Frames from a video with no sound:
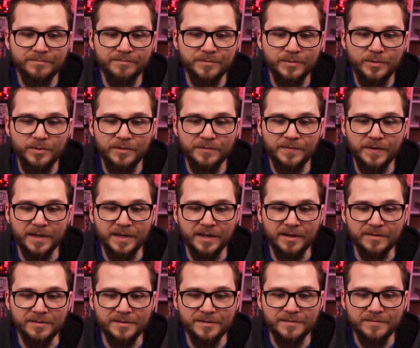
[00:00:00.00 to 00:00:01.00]
Who the fuck
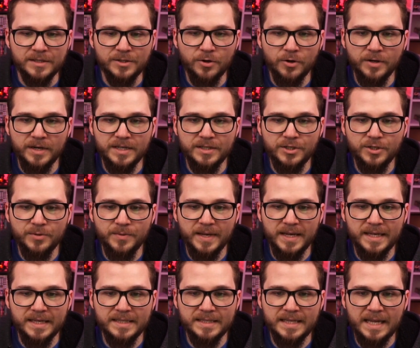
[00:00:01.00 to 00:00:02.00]
cares? His current issue
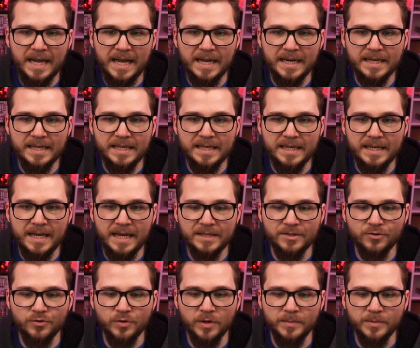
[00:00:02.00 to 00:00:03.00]
is that he has
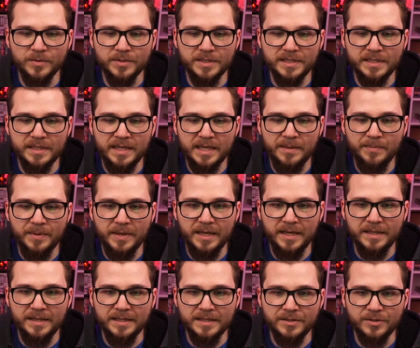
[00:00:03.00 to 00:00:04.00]
trouble
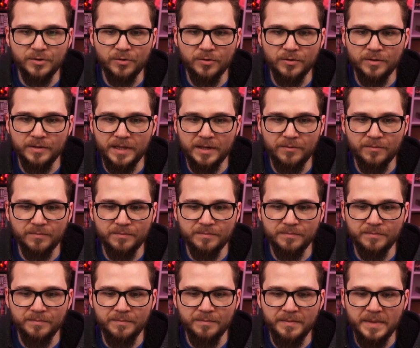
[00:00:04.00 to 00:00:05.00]
sleeping. This girl, like,
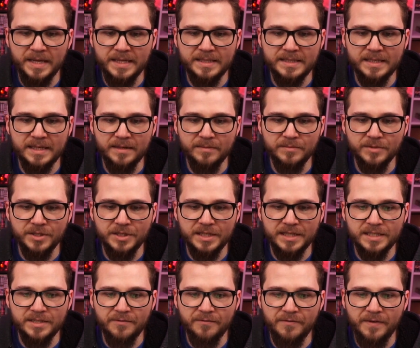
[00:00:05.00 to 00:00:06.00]
meets him.
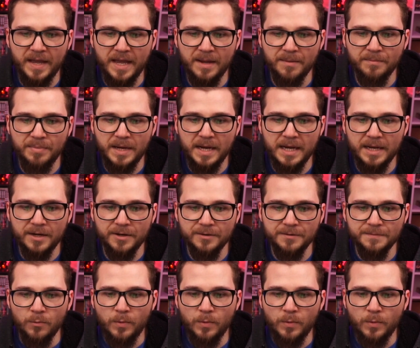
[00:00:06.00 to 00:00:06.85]
She's a vampire.